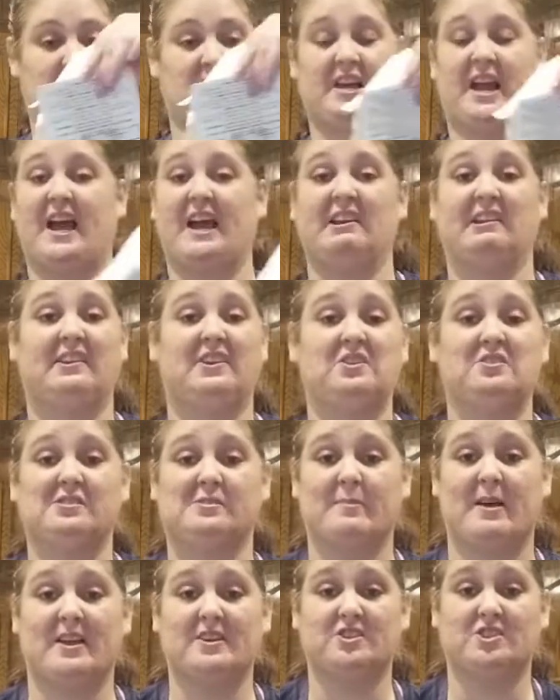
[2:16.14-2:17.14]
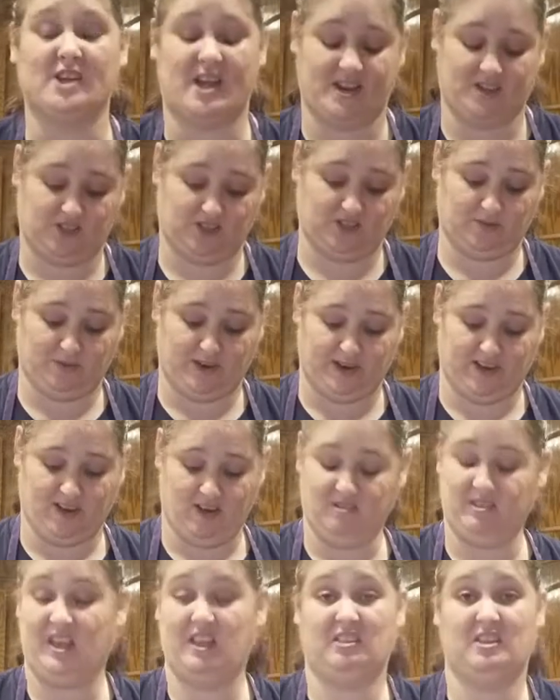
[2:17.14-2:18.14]
I didn't use much. I just went,
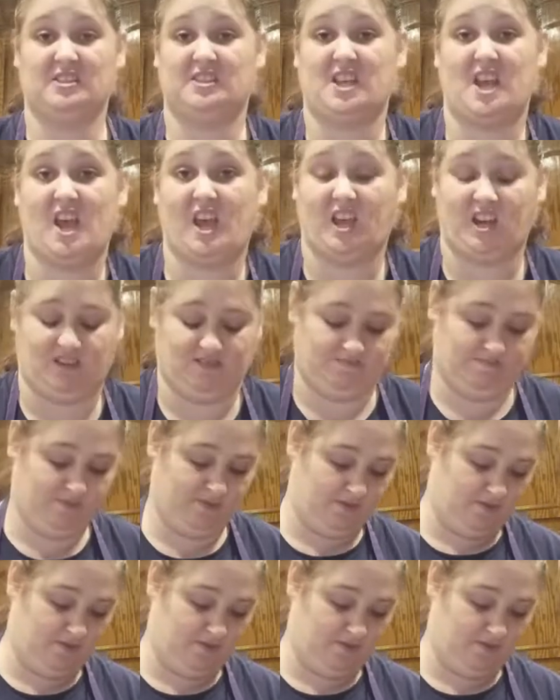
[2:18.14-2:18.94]
oh, that looks good.